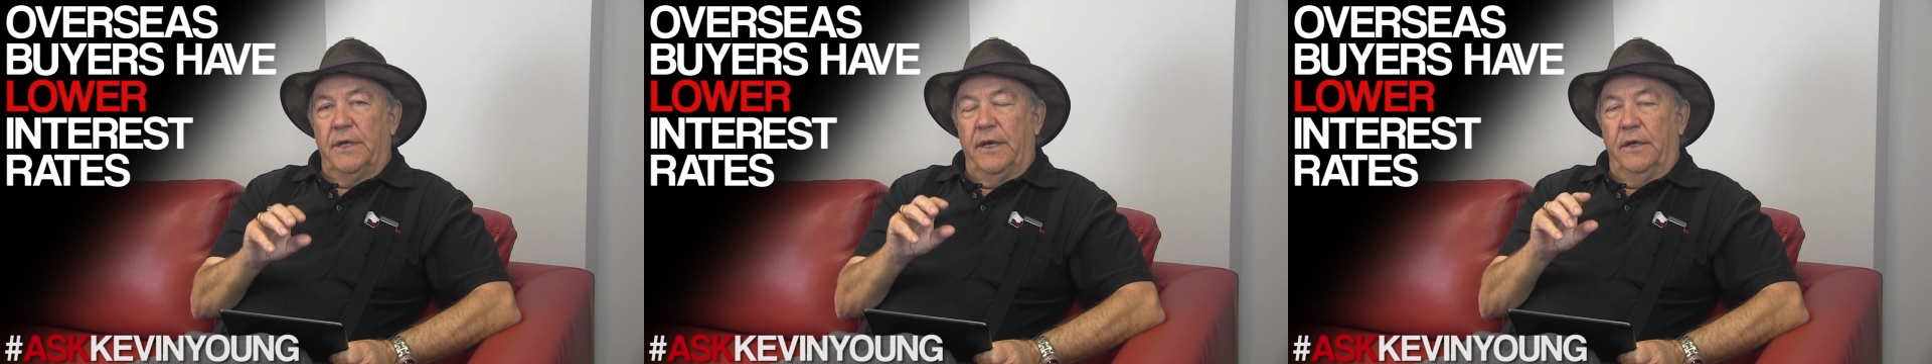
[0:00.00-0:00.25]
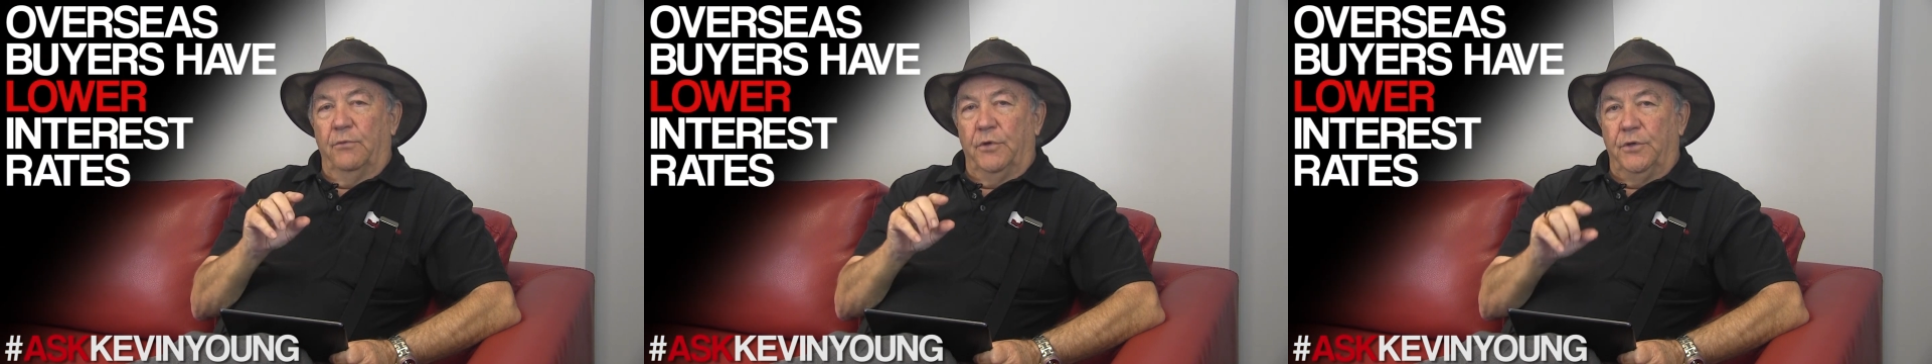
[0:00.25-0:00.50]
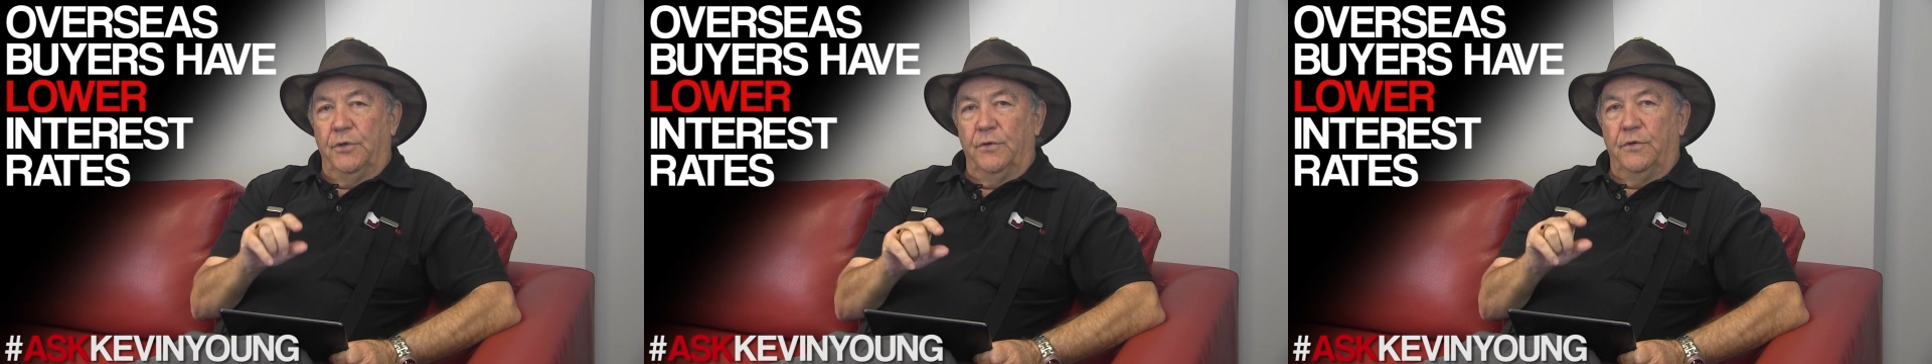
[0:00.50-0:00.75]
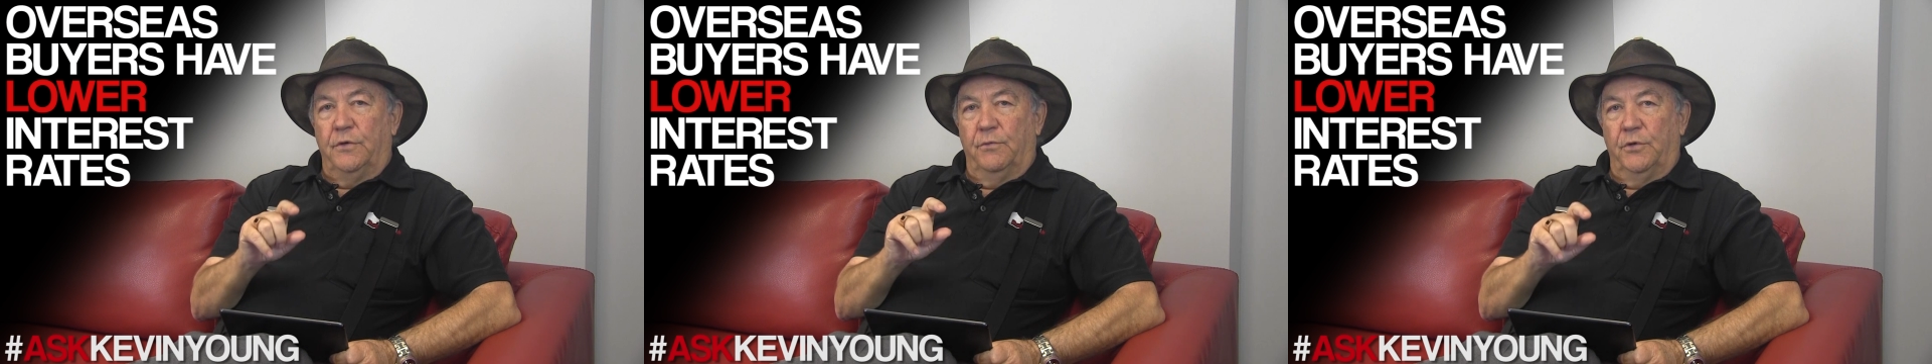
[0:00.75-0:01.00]
they can
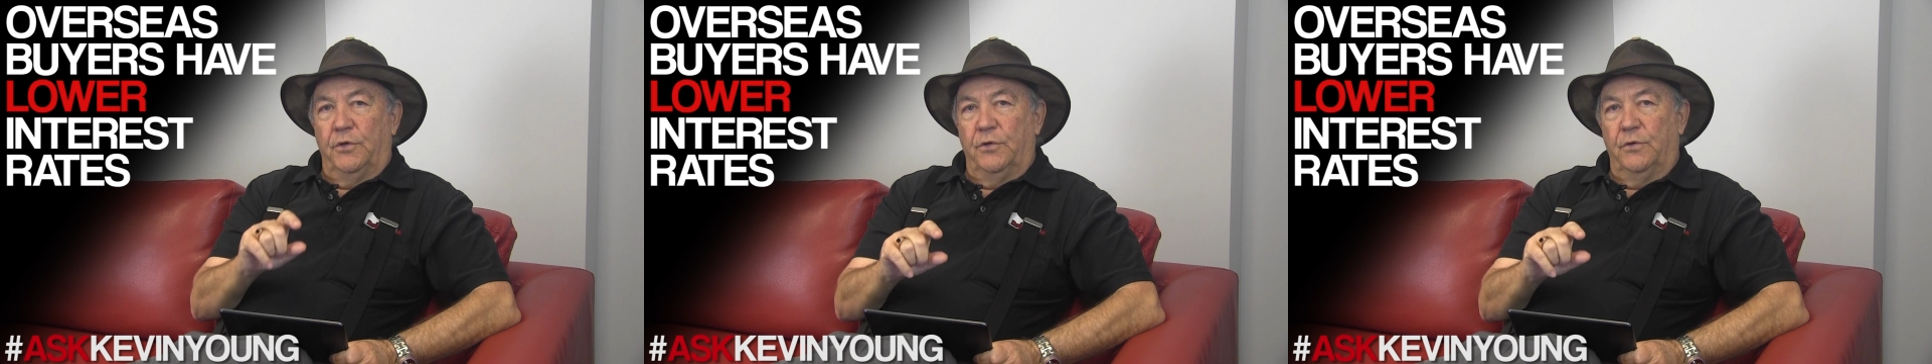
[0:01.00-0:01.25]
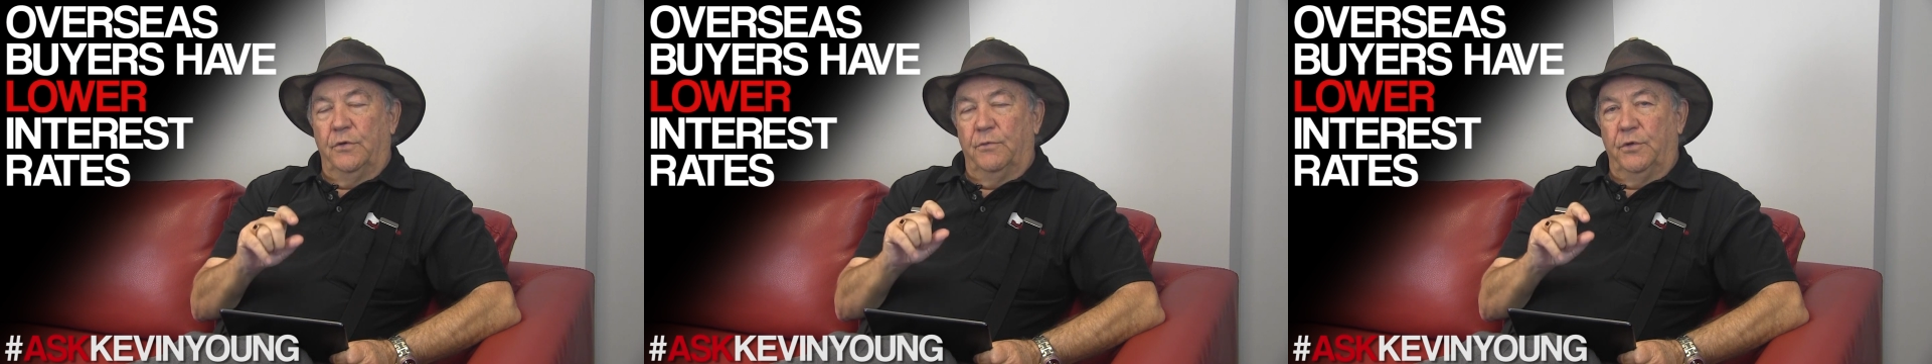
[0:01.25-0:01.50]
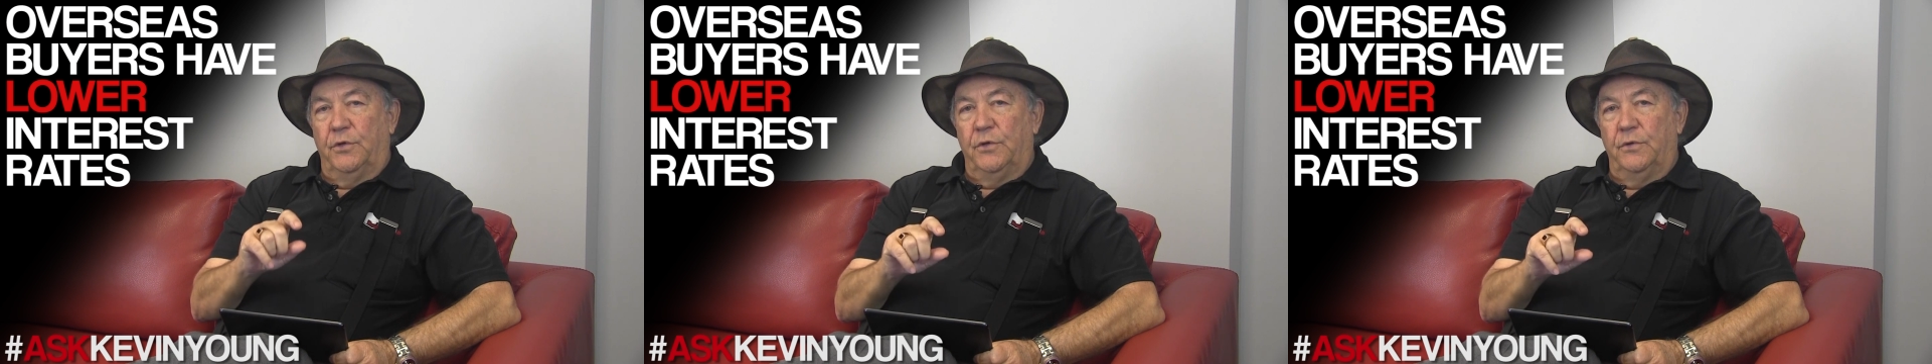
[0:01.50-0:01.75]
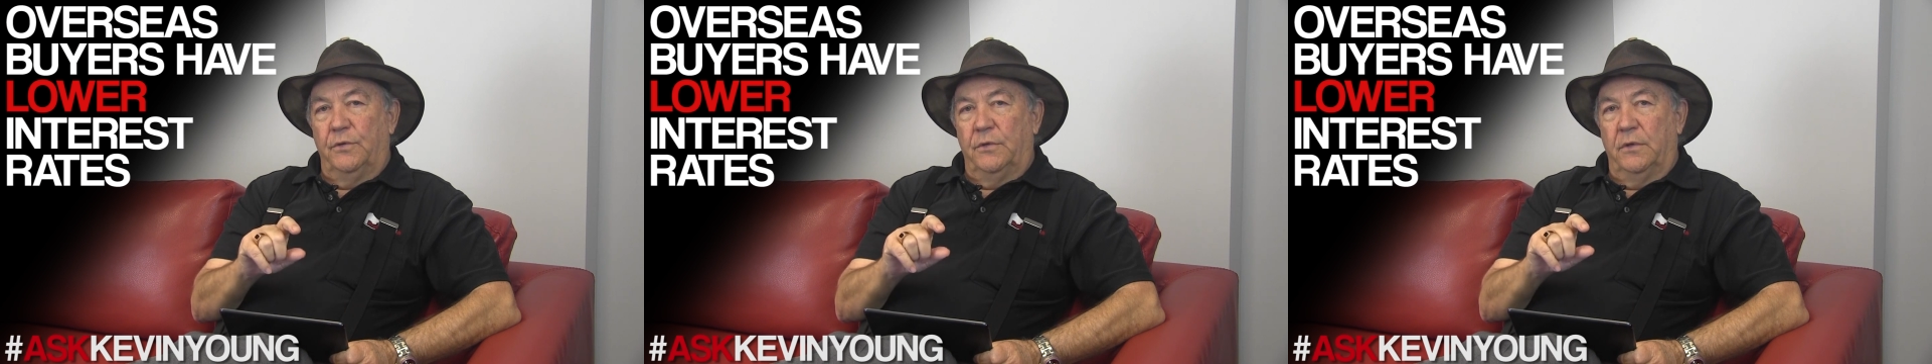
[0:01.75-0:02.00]
reduce
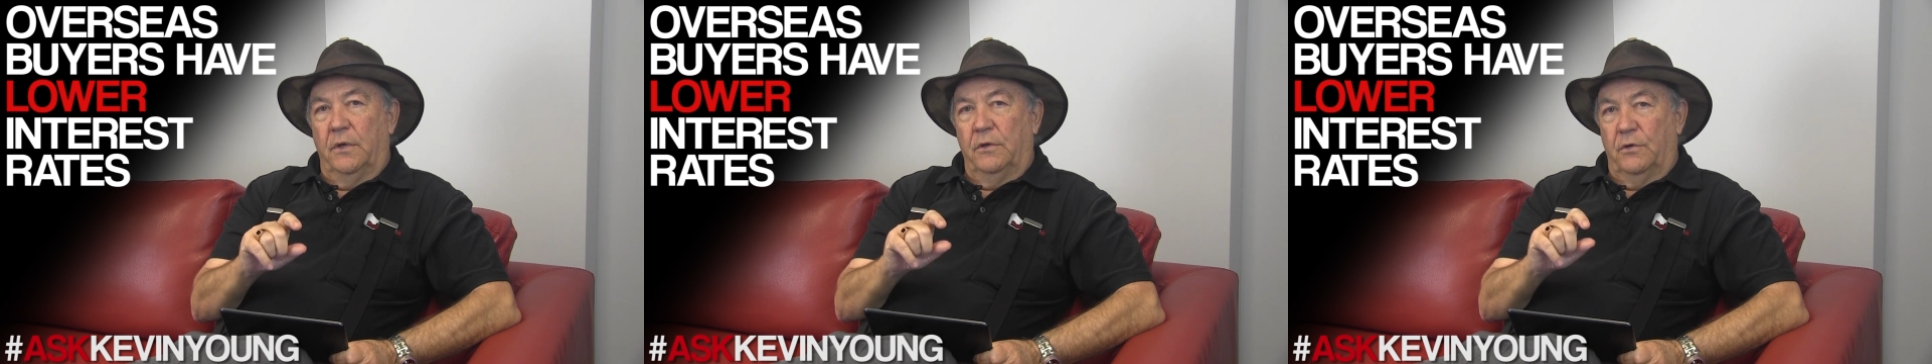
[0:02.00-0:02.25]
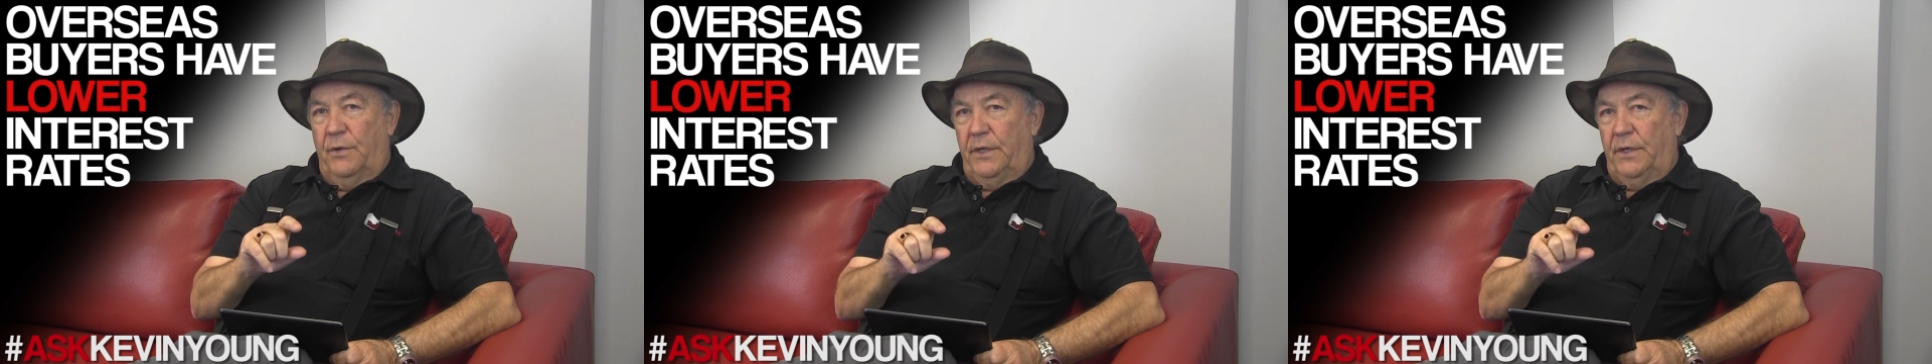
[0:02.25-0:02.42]
the